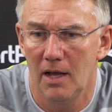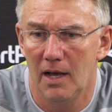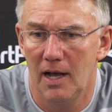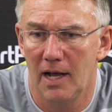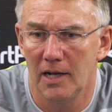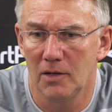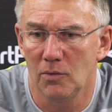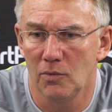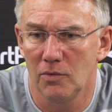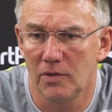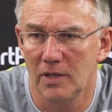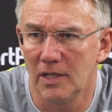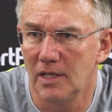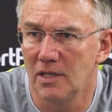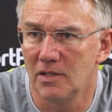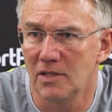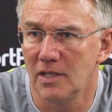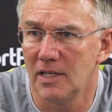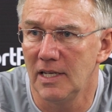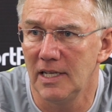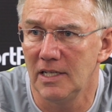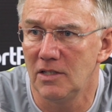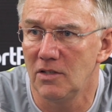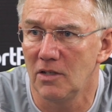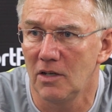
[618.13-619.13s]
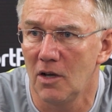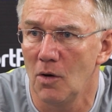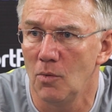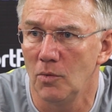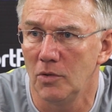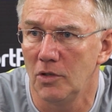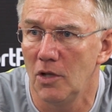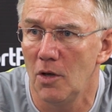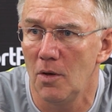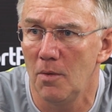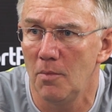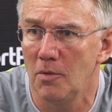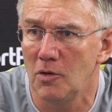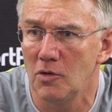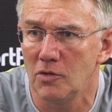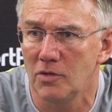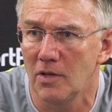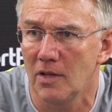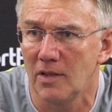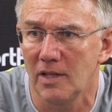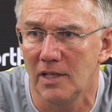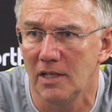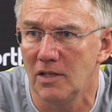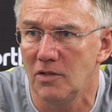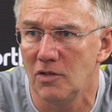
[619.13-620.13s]
I don't think there's a need to go and do it because
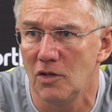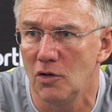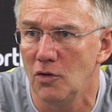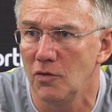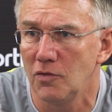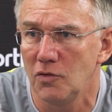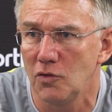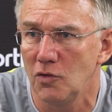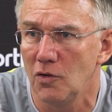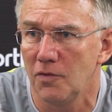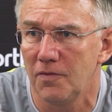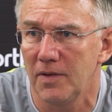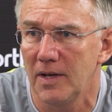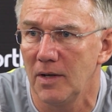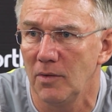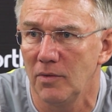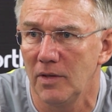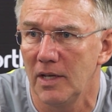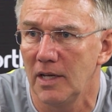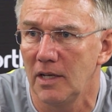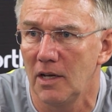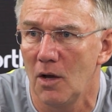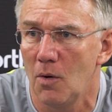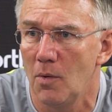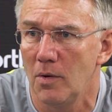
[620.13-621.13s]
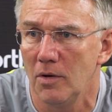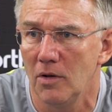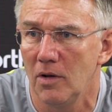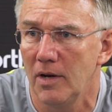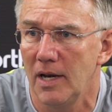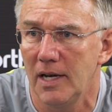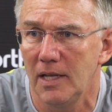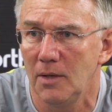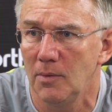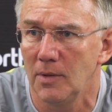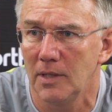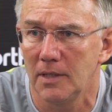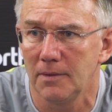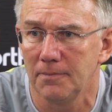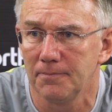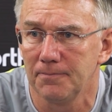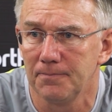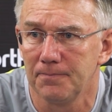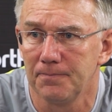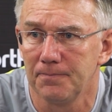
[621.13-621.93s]
I think there's enough stuff out there going on anyway.